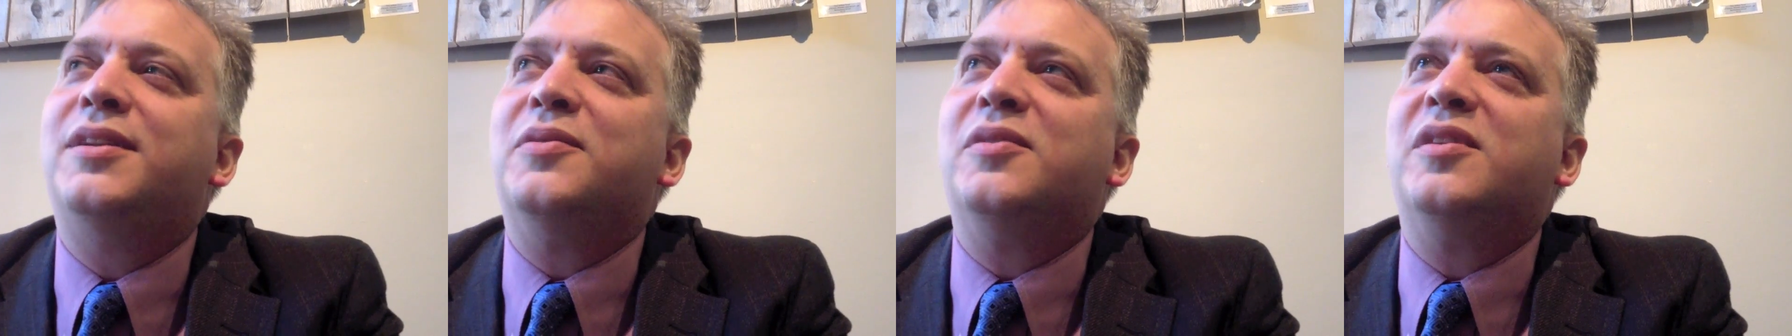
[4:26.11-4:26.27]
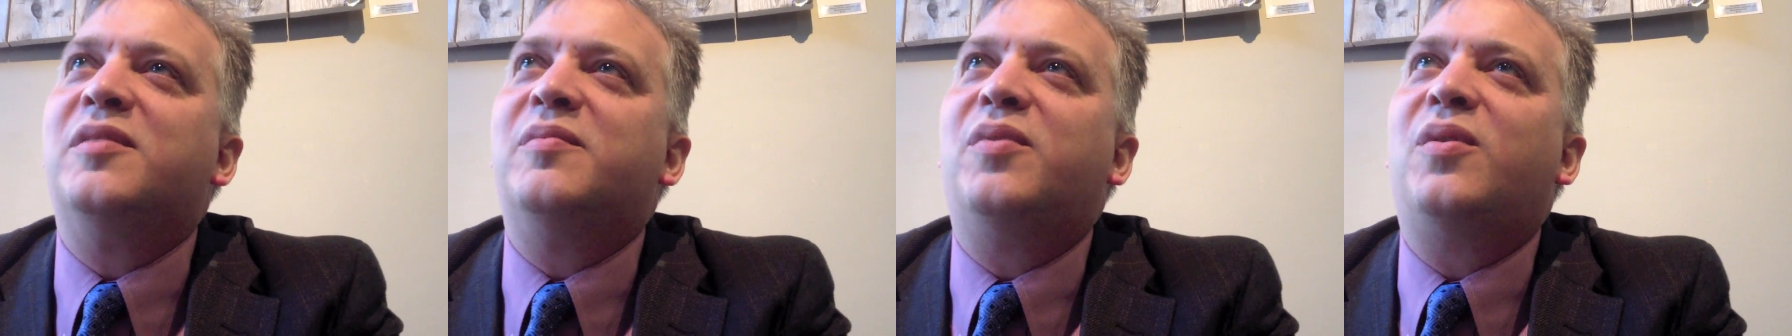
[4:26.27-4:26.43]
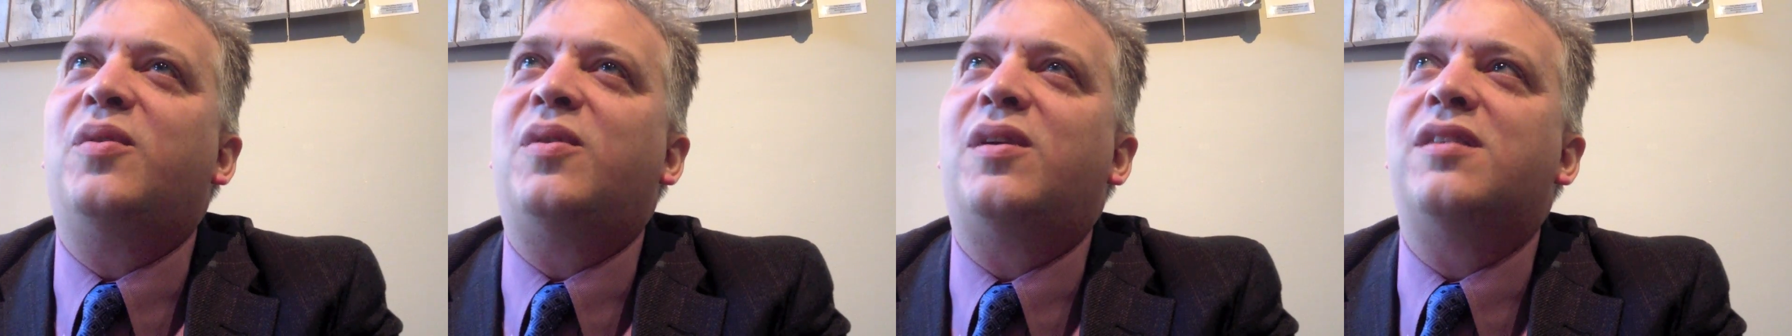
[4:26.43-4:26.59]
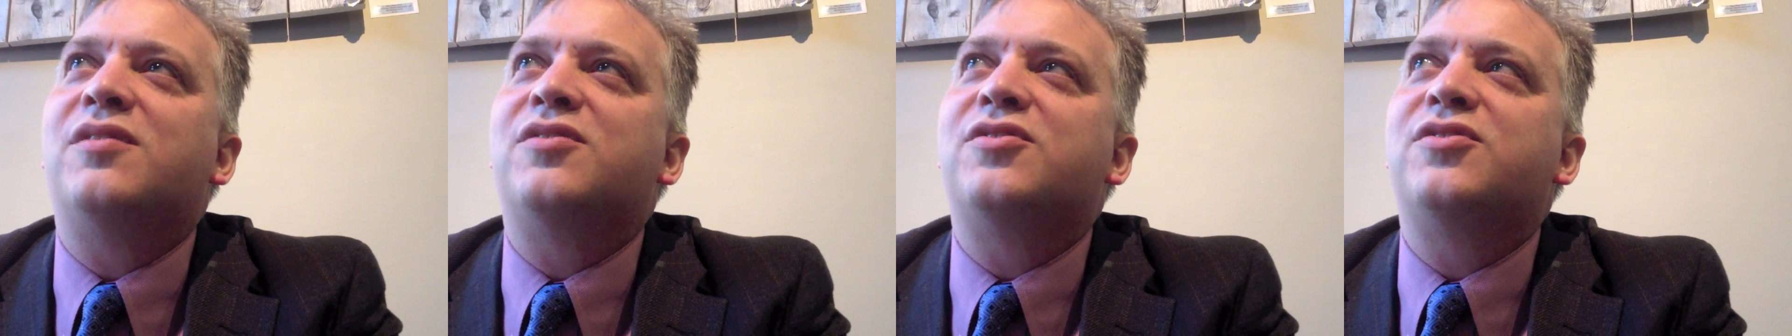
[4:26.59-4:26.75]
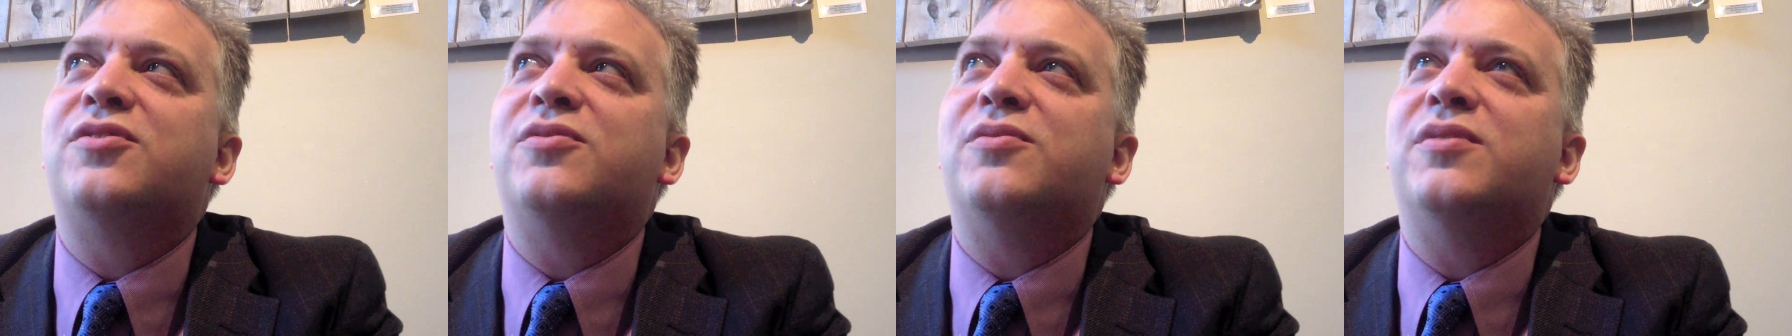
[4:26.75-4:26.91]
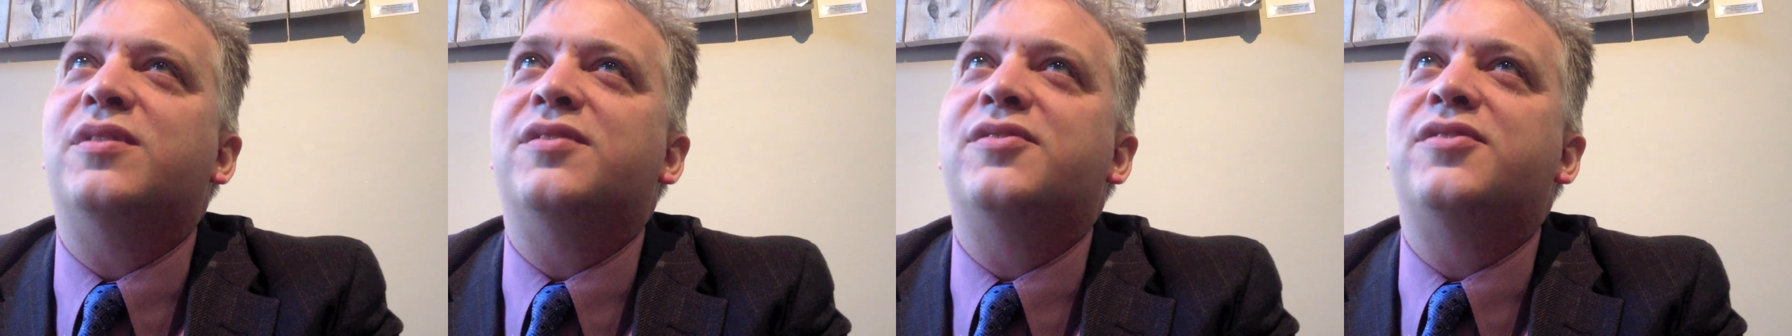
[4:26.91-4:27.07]
liberal arts
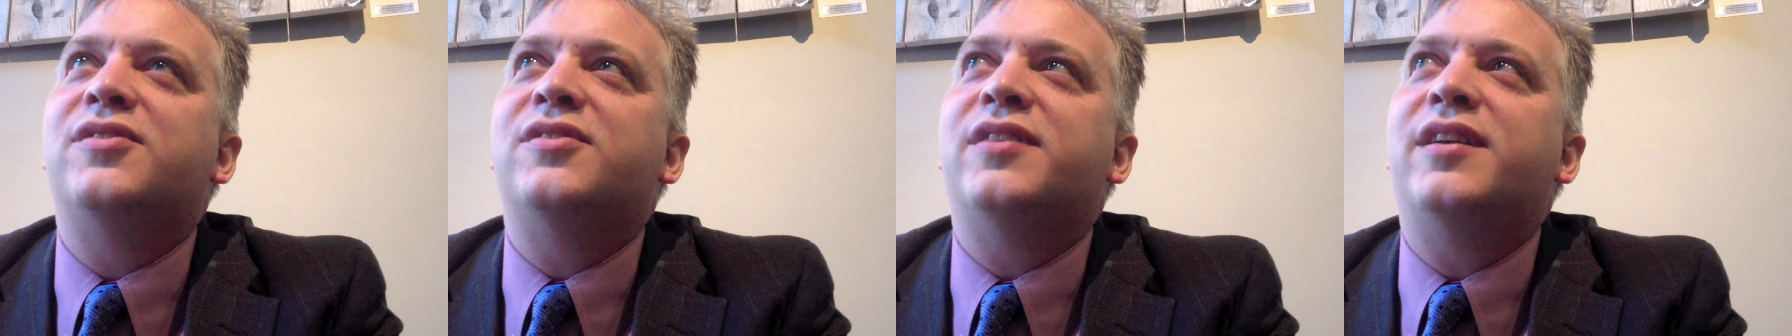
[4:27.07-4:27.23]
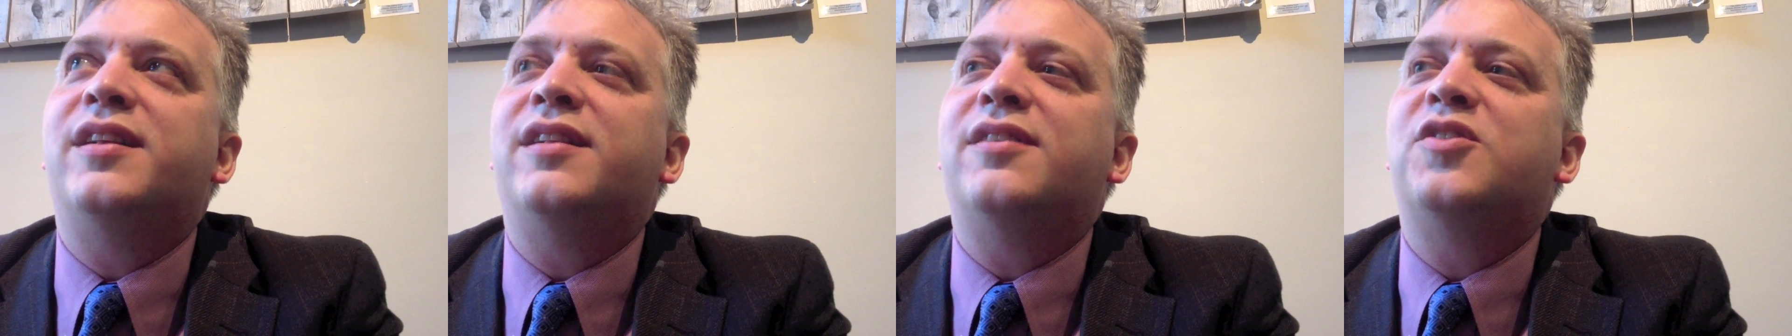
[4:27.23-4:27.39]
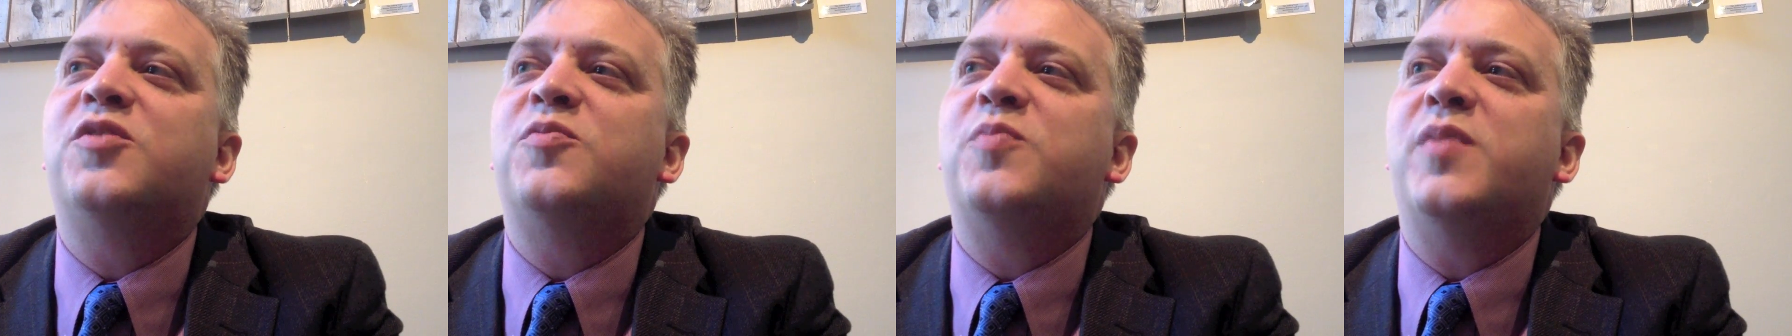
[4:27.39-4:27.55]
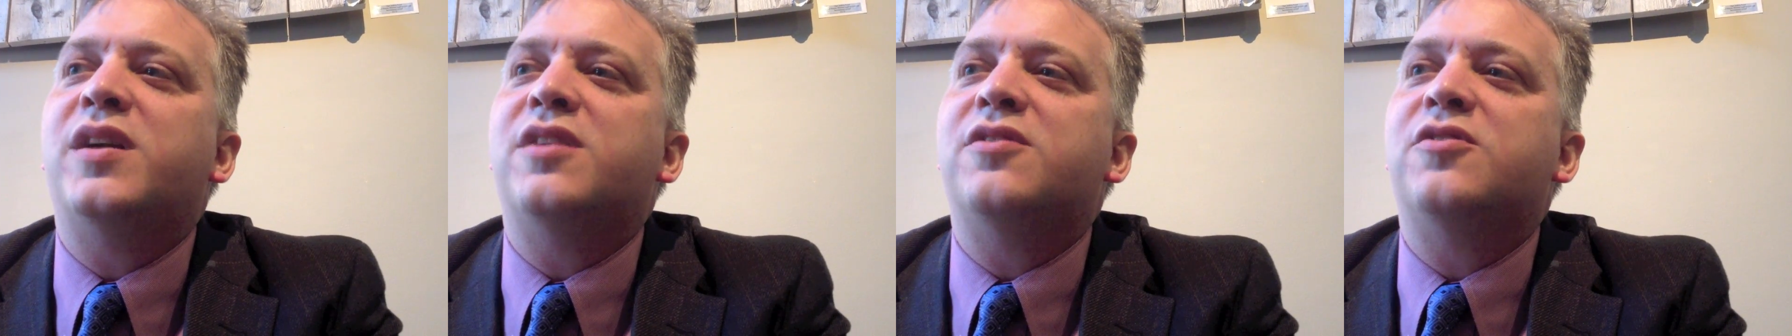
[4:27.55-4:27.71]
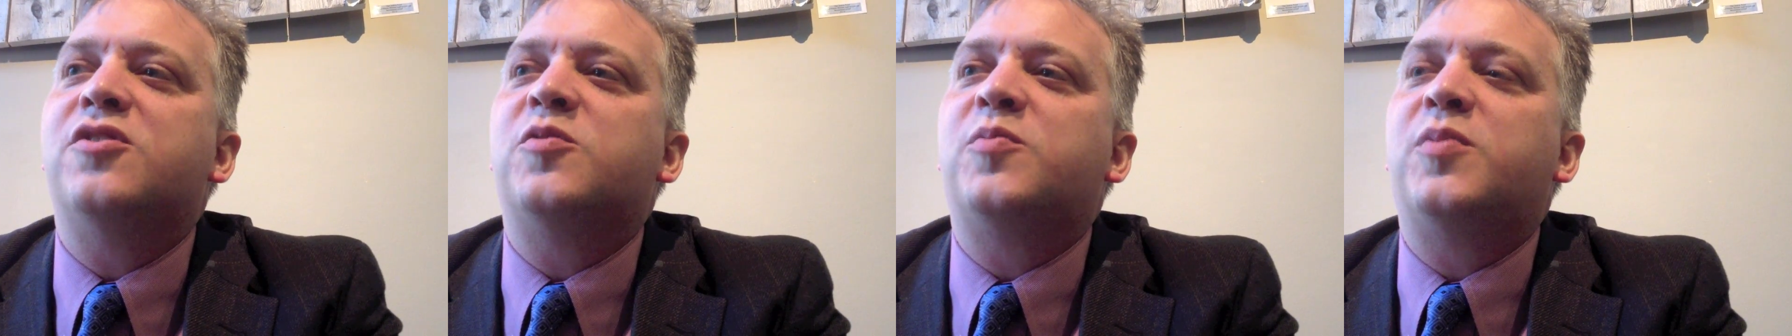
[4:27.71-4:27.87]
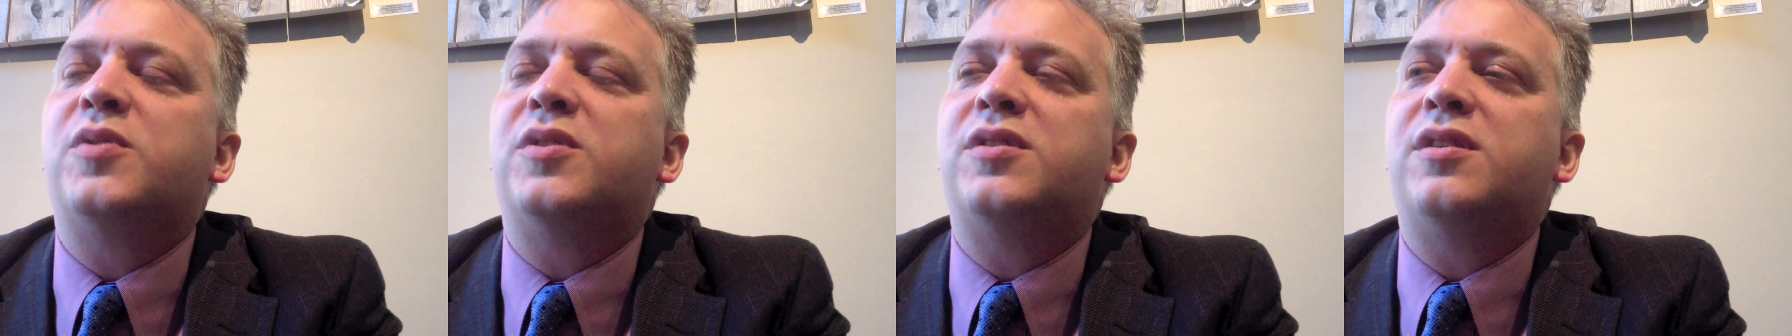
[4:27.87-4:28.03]
students and English
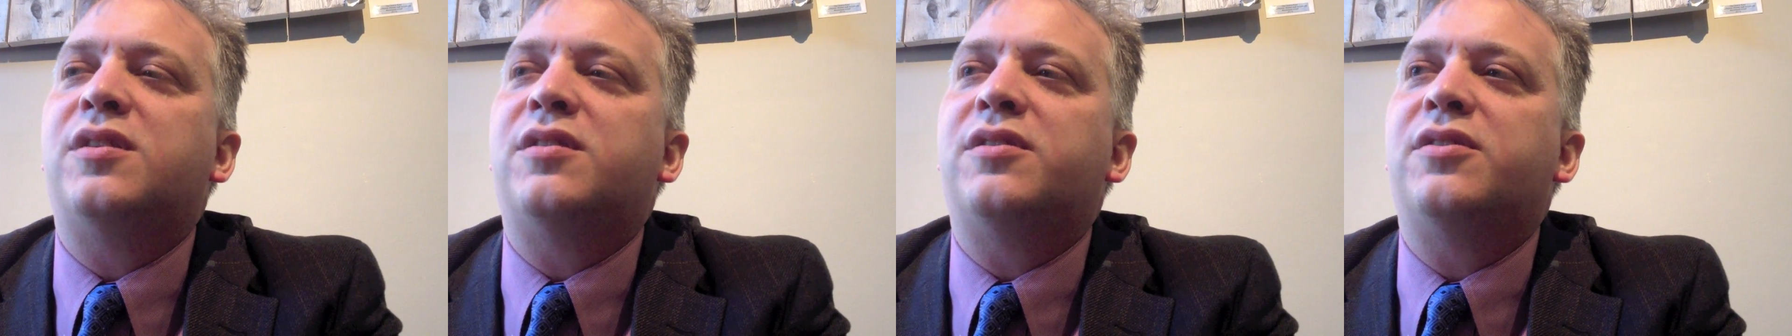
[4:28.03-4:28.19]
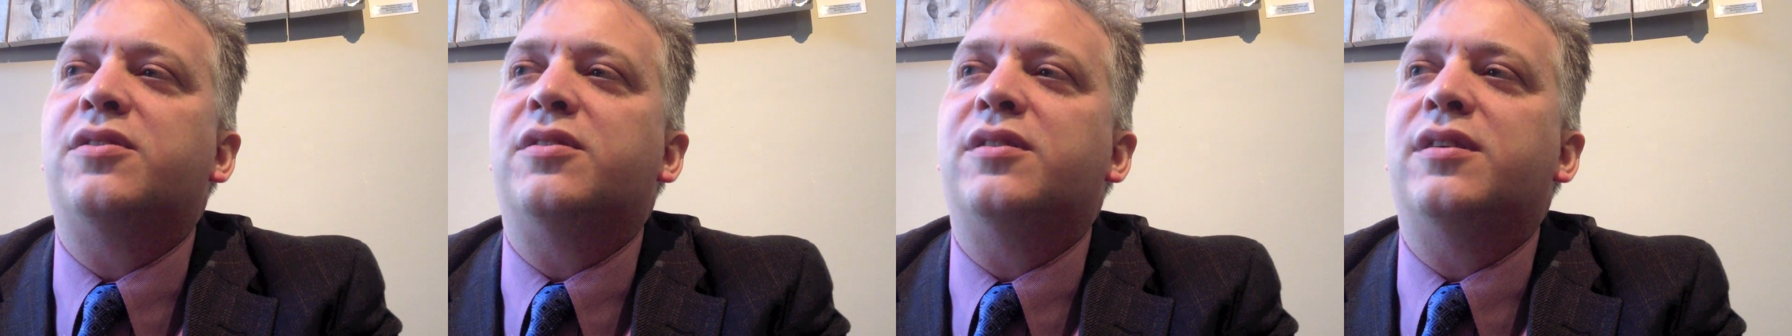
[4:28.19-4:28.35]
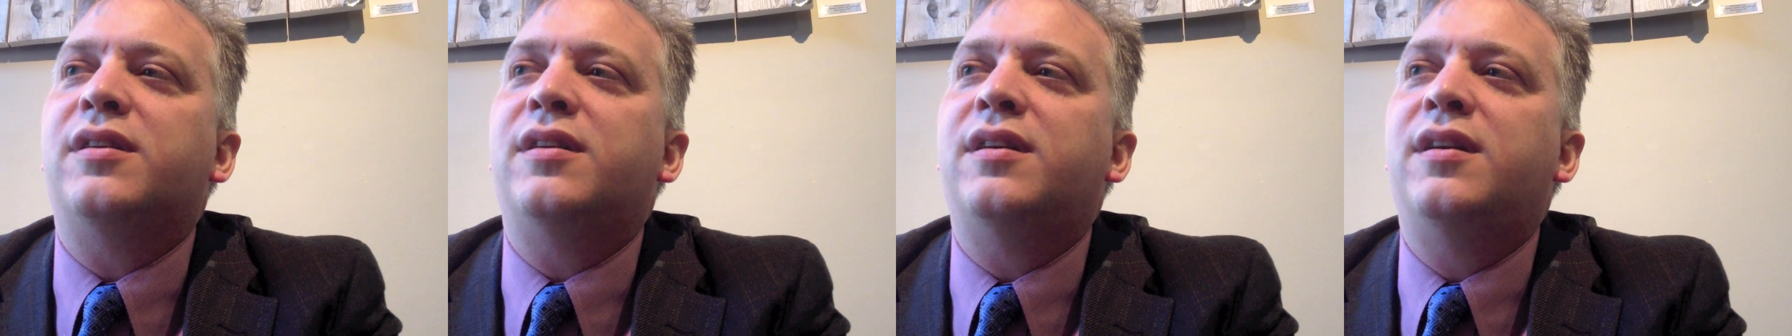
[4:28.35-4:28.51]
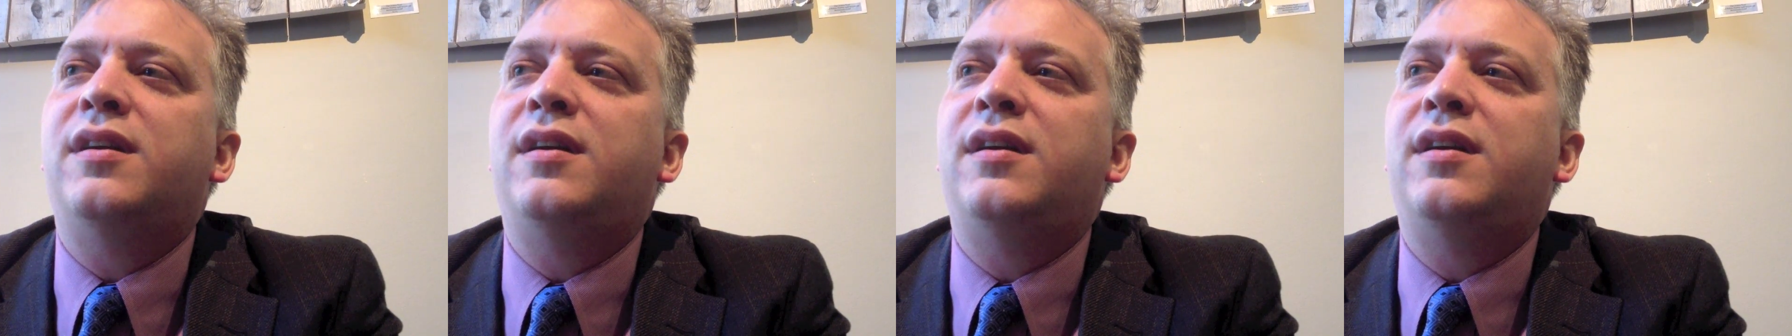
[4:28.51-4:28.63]
majors particularly.